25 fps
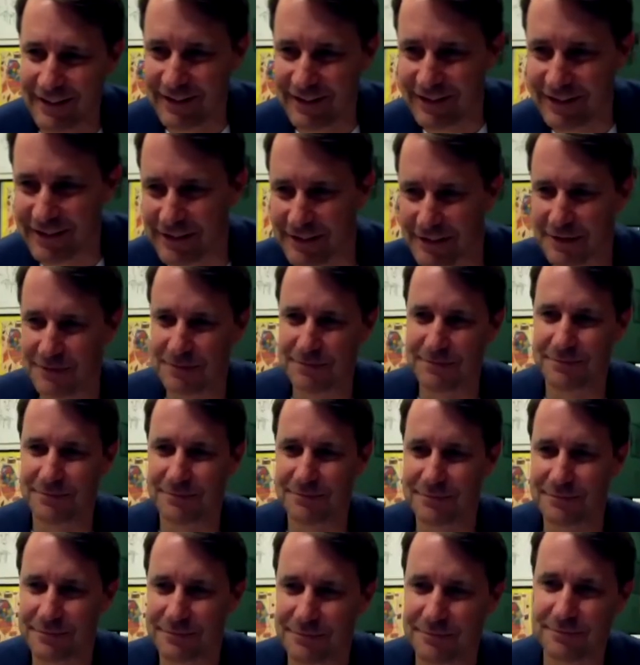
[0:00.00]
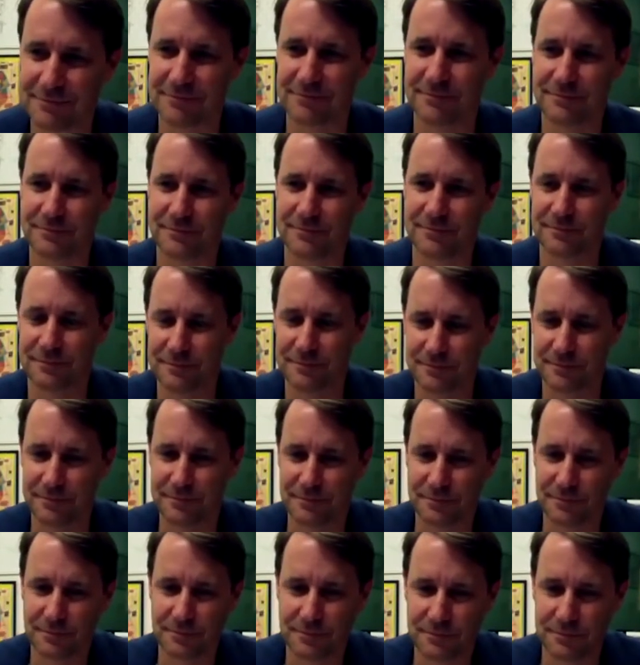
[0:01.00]

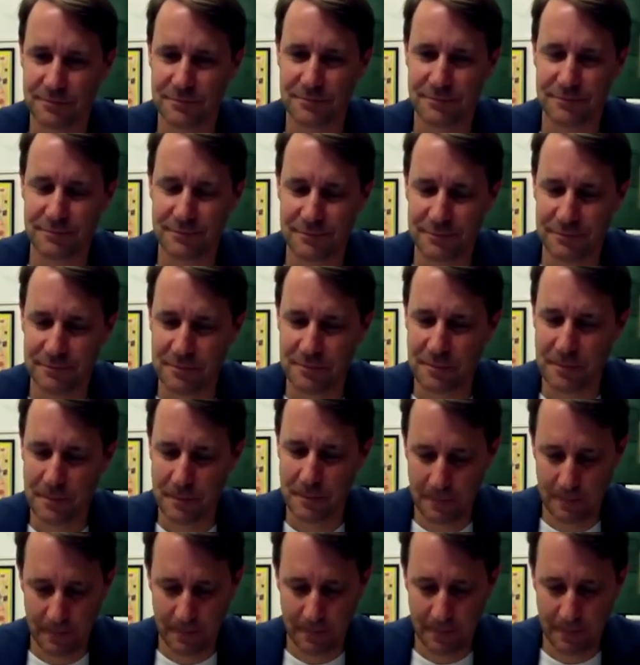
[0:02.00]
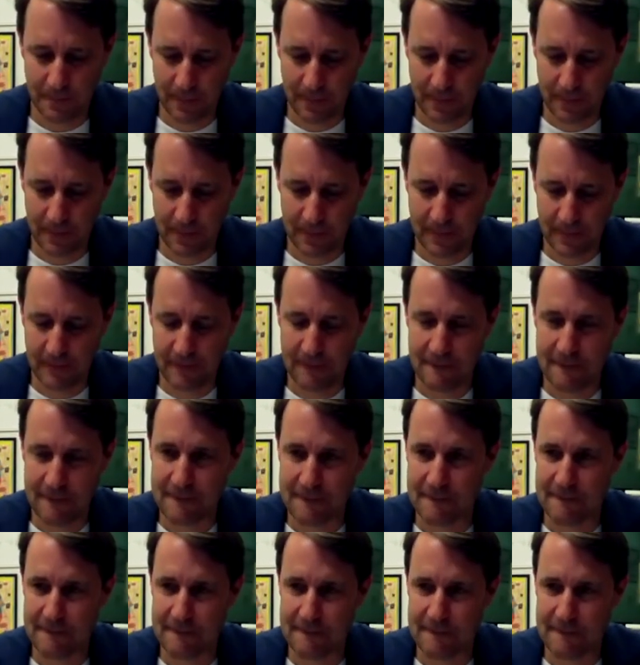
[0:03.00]

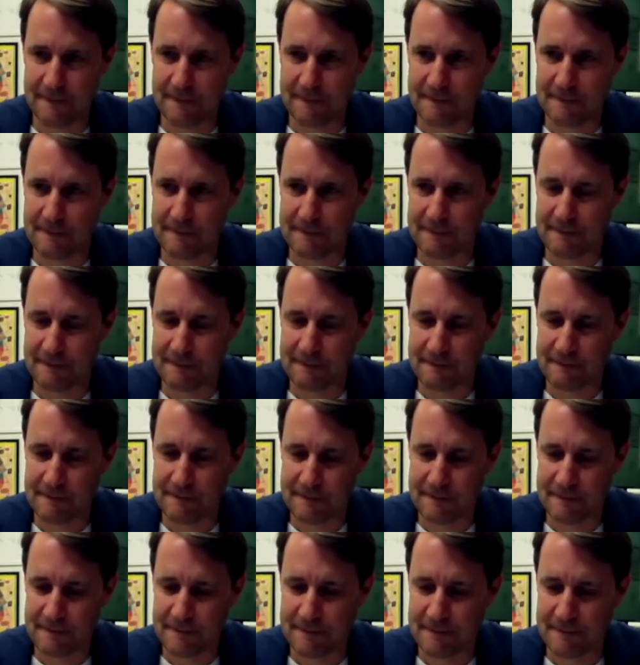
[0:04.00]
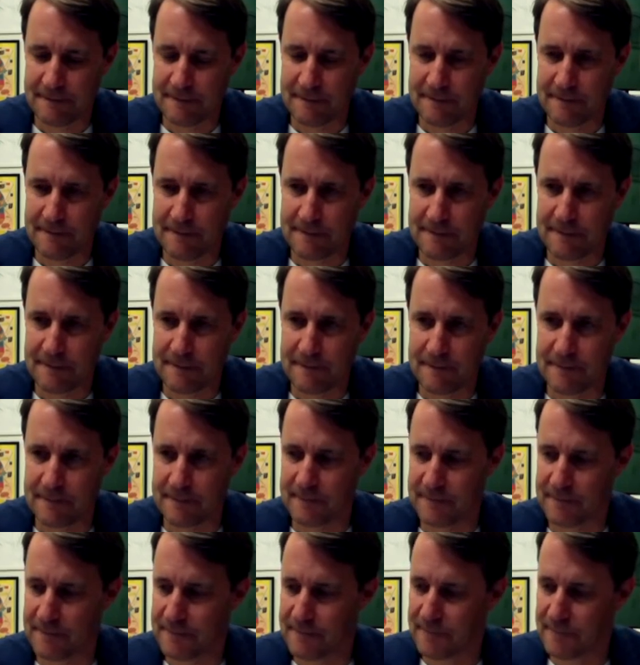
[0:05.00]

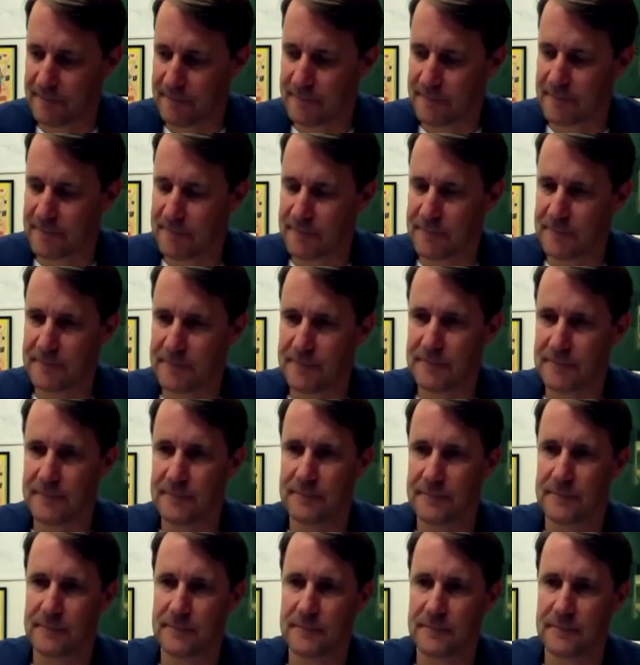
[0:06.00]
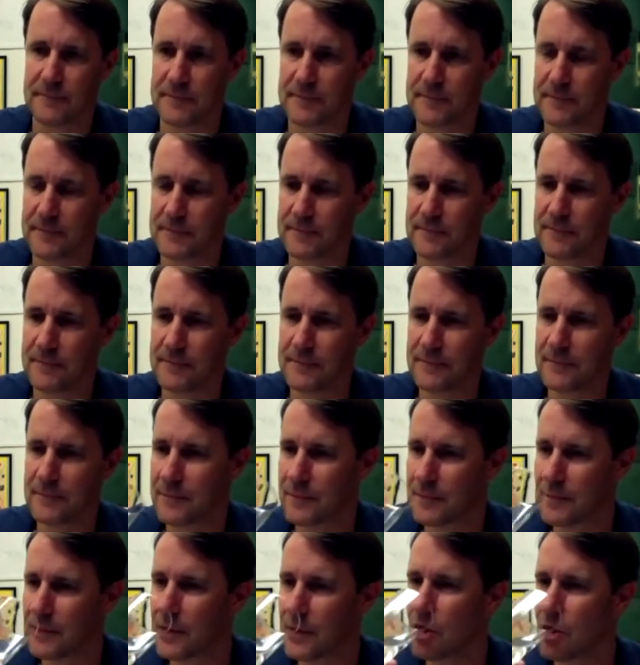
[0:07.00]
This person isn't speaking.